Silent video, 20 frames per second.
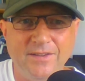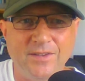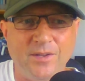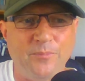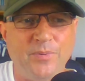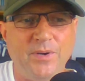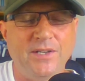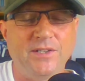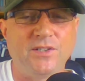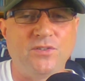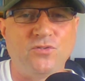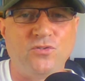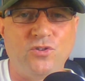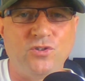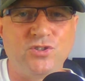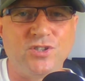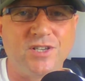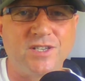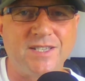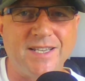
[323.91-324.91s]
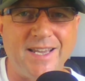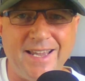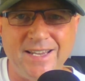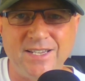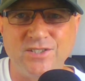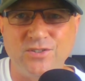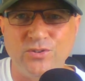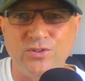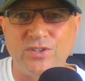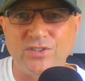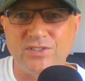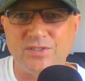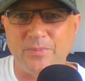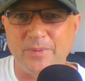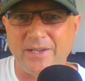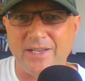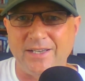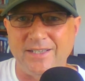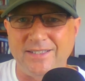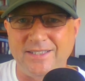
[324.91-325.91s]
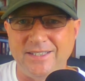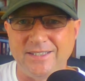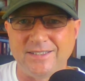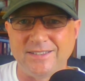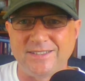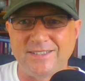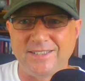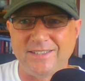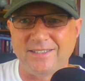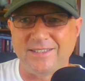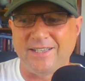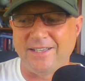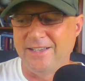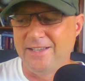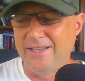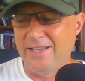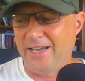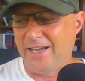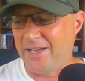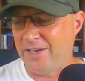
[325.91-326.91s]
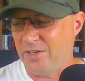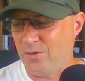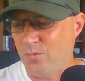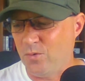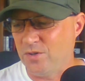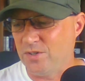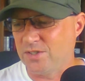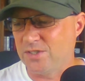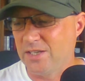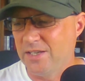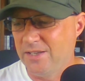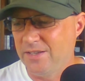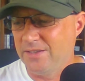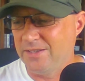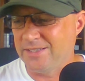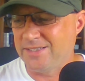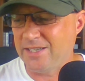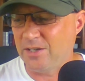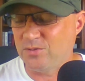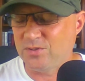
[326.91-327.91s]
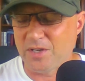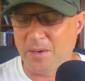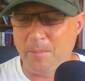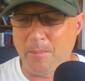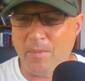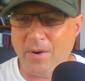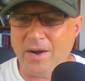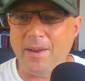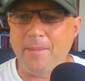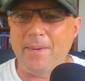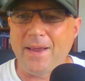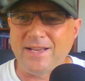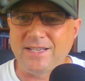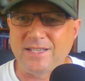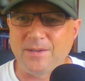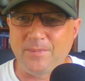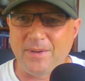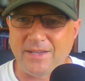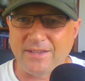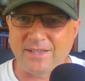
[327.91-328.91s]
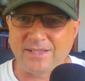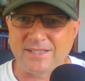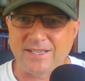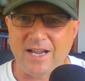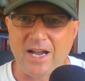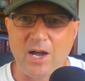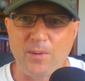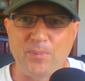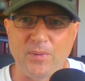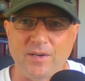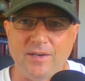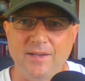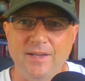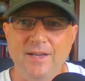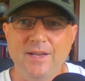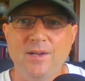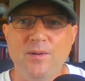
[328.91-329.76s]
that Brendan Rodgers is looking to bring in Kieran Tierney, and he wants the Celtic money men to make this happen.